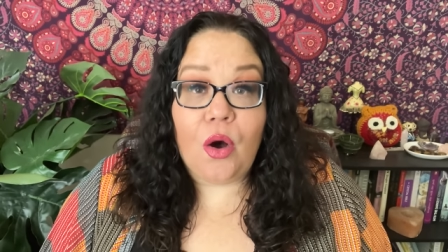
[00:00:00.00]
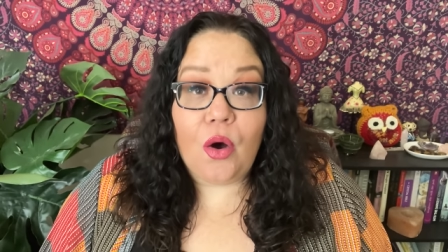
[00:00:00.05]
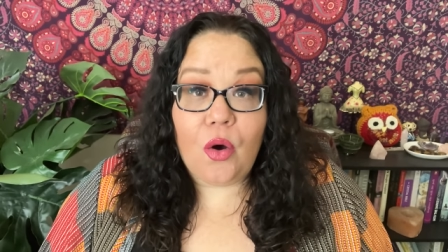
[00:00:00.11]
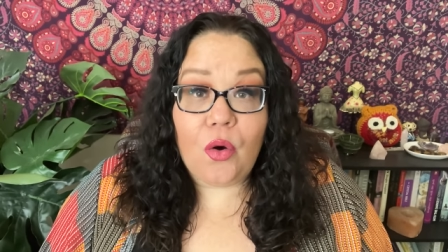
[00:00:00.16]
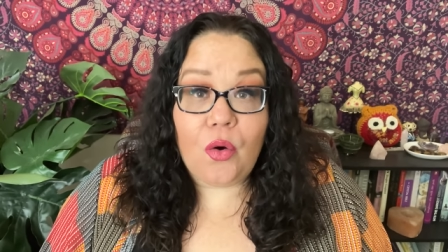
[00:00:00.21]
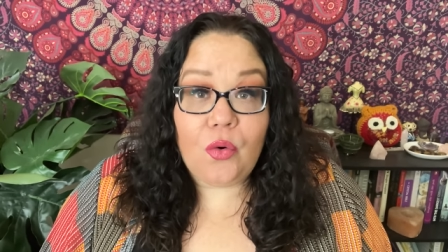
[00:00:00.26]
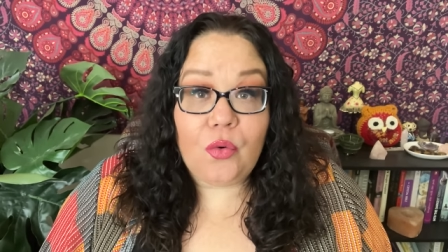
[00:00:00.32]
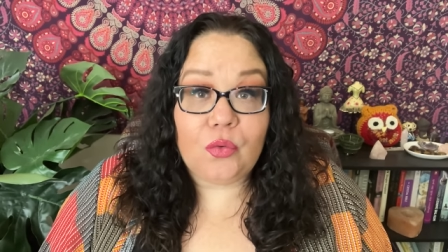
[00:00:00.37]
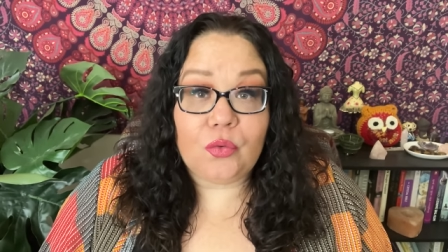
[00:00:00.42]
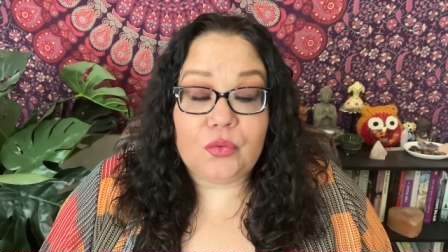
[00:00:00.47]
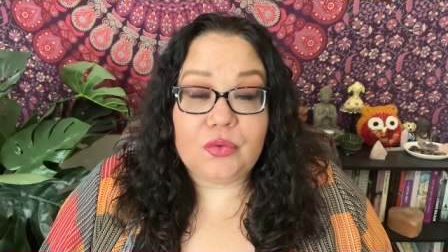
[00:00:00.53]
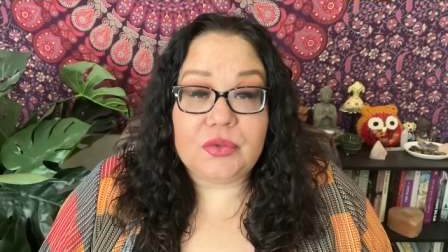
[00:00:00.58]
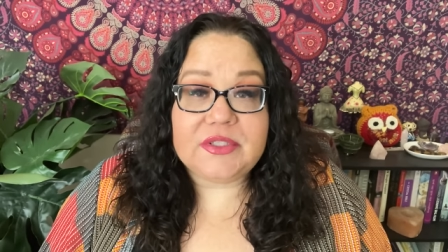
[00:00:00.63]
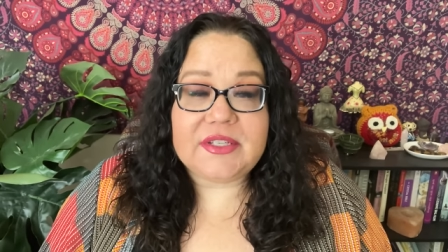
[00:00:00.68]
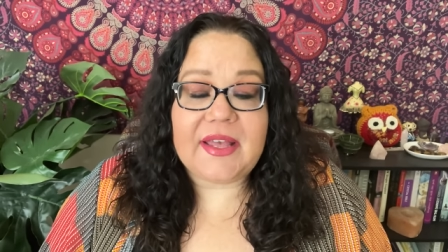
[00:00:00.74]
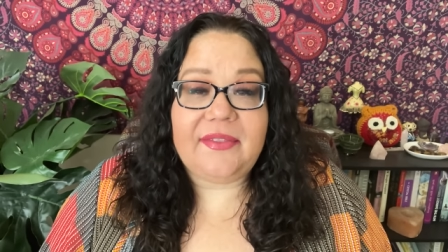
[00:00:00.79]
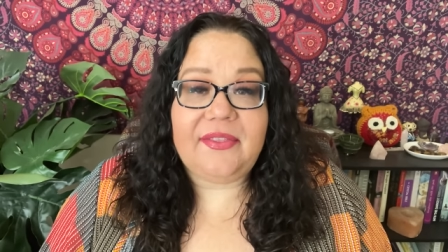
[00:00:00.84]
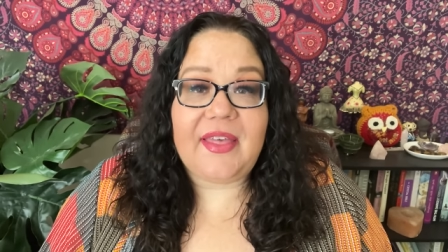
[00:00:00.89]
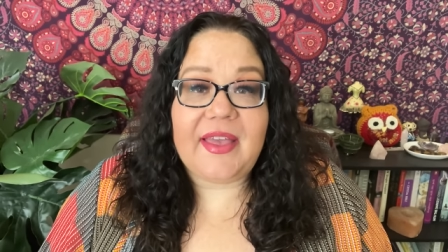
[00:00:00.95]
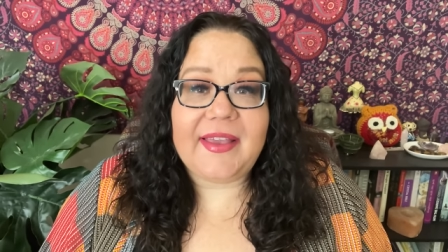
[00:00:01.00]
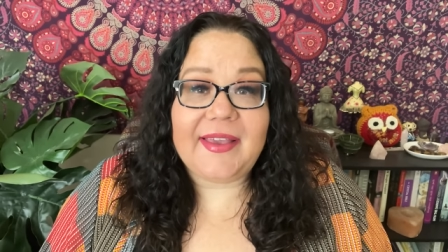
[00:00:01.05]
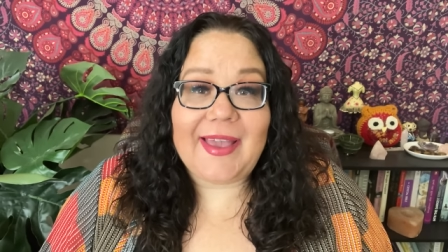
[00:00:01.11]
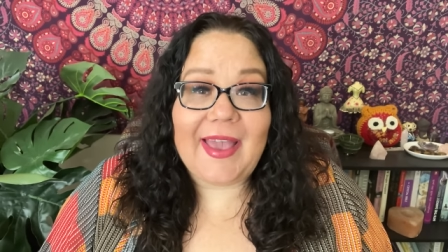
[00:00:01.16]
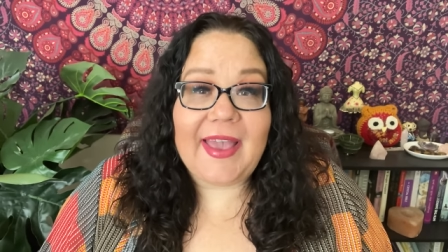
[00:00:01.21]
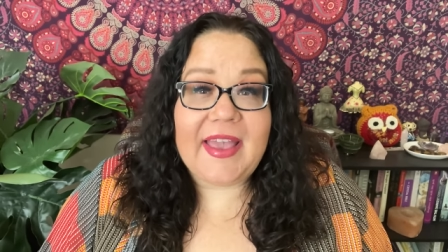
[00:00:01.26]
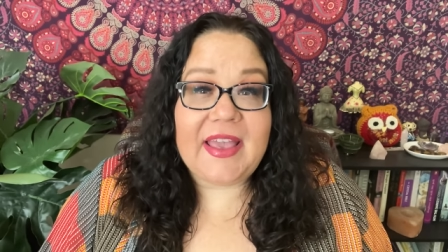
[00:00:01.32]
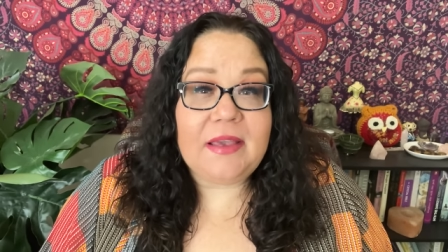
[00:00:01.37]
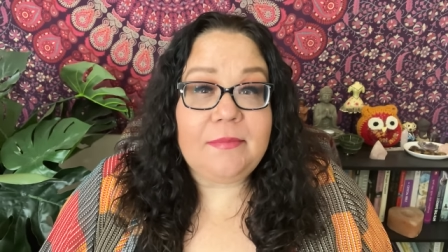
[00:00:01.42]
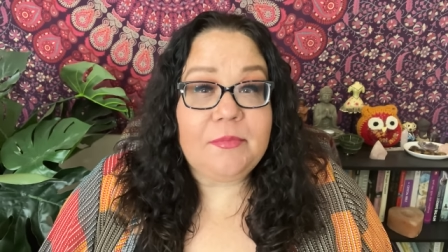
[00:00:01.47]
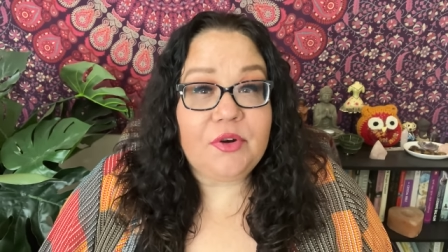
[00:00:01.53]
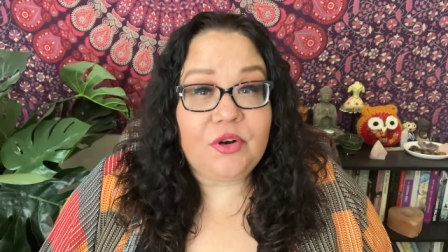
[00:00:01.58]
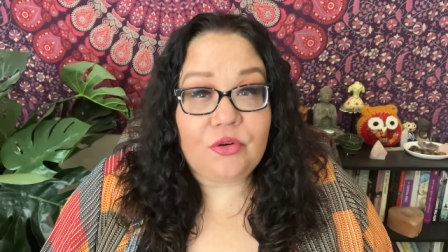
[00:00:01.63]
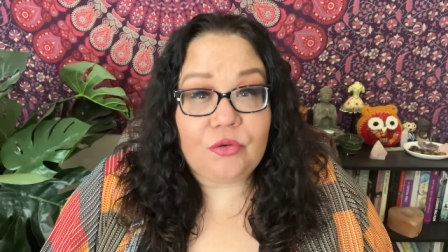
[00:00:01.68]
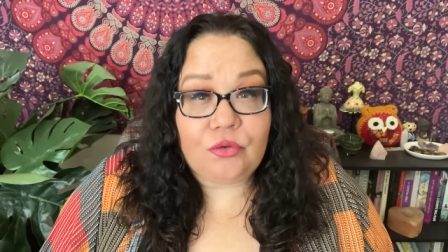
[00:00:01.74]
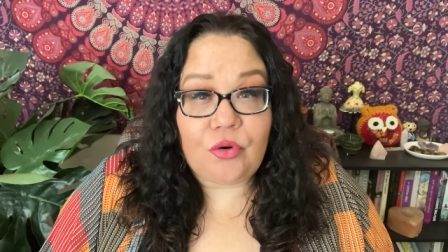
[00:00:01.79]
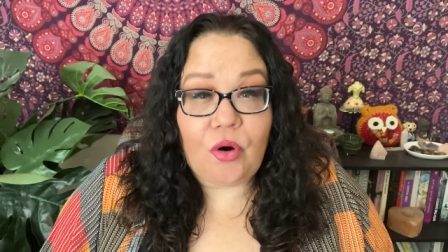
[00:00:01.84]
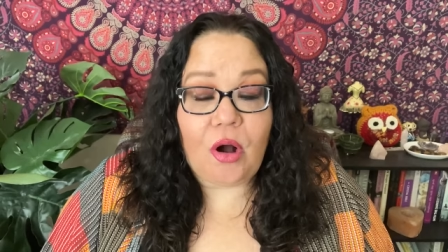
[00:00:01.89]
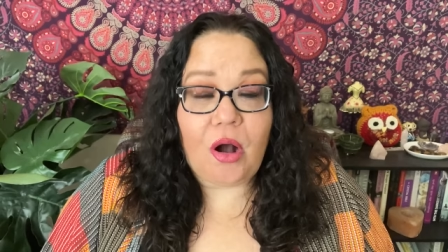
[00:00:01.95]
owned, they came
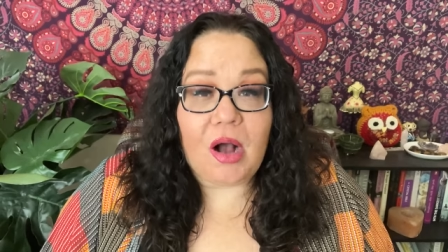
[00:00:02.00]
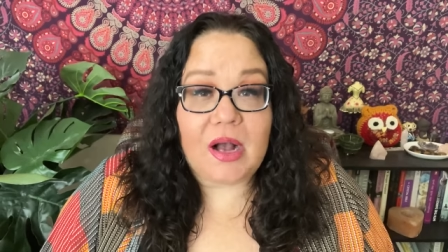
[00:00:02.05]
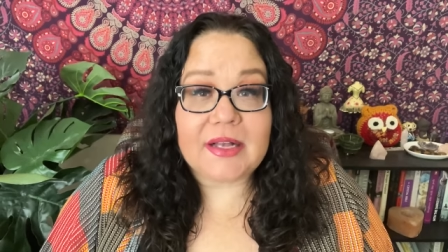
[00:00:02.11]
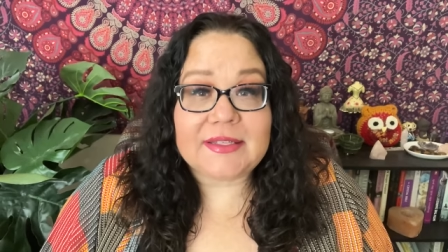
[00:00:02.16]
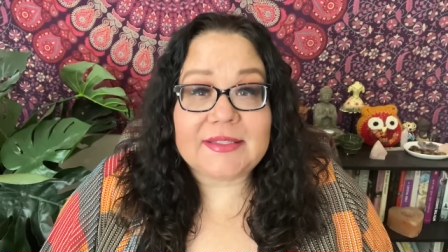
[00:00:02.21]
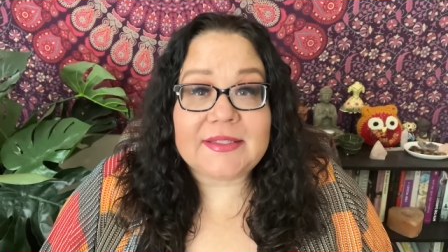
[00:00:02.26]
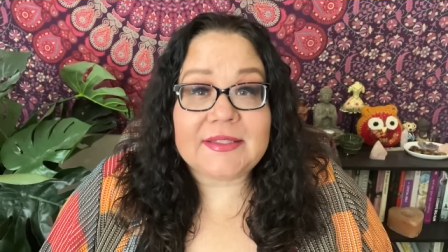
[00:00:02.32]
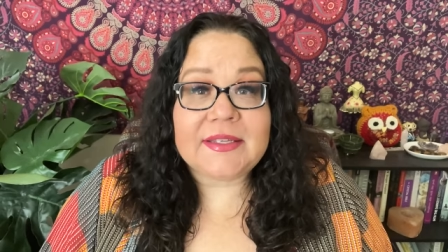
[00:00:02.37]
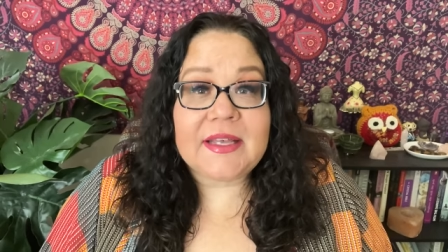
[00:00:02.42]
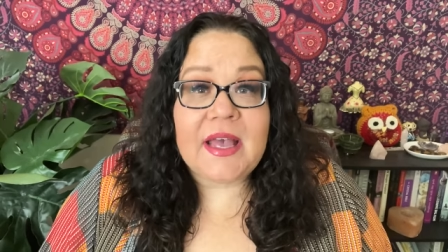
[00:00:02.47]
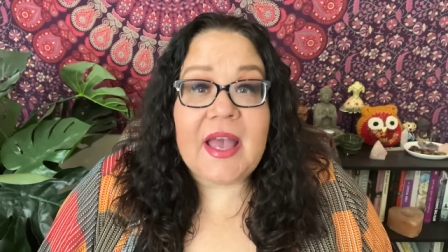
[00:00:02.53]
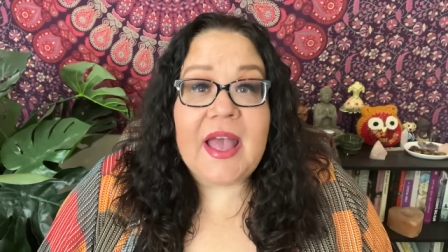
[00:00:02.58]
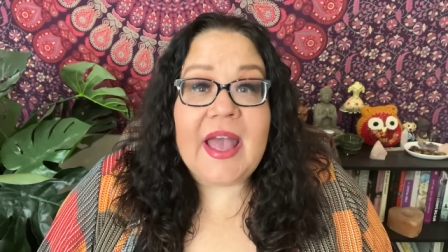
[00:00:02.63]
across